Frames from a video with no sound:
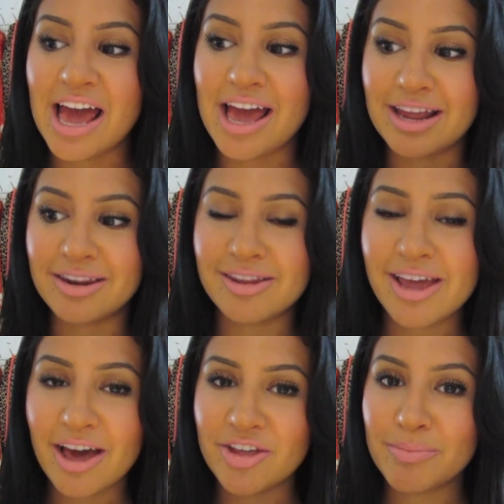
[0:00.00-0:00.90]
And
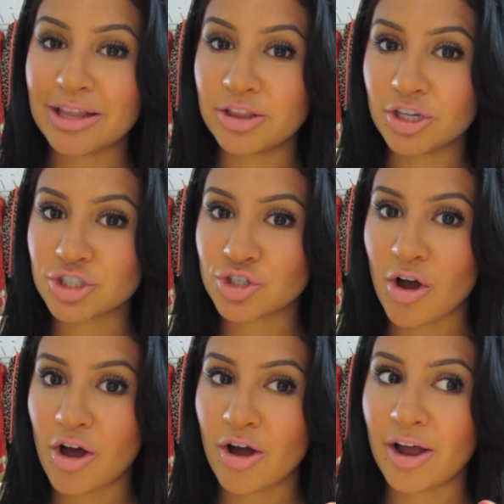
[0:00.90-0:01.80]
yeah, they may look
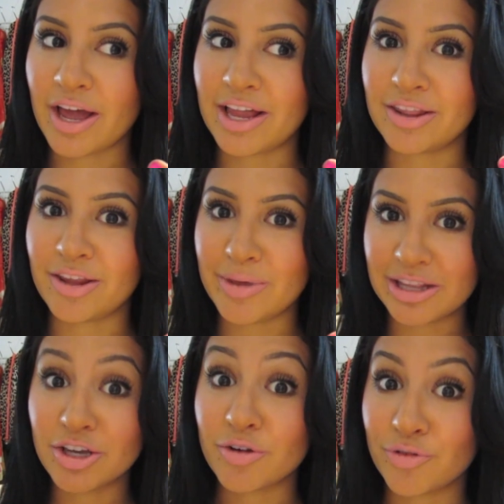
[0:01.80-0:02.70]
strong and they may
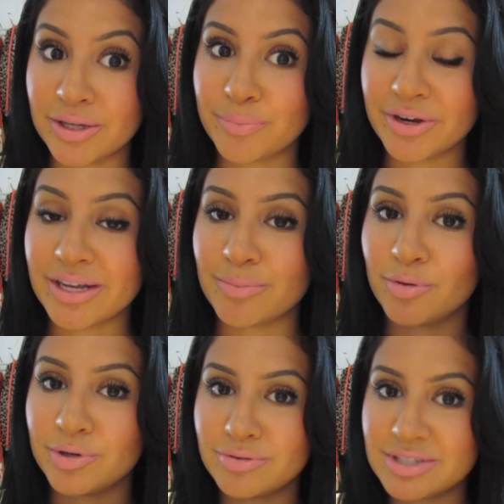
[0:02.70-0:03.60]
look really pretty,
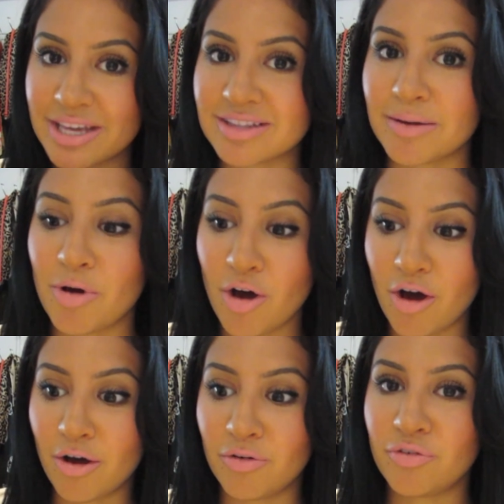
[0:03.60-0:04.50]
but when you take them
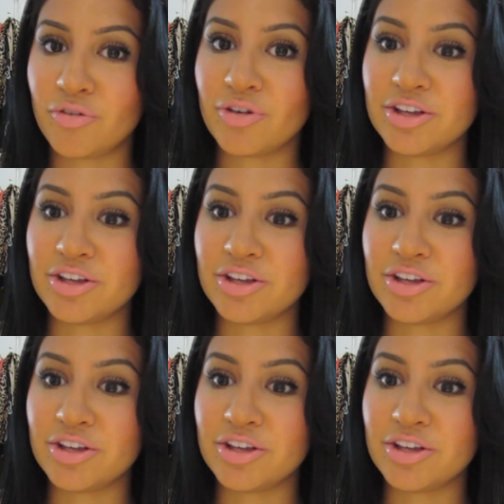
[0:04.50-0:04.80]
off,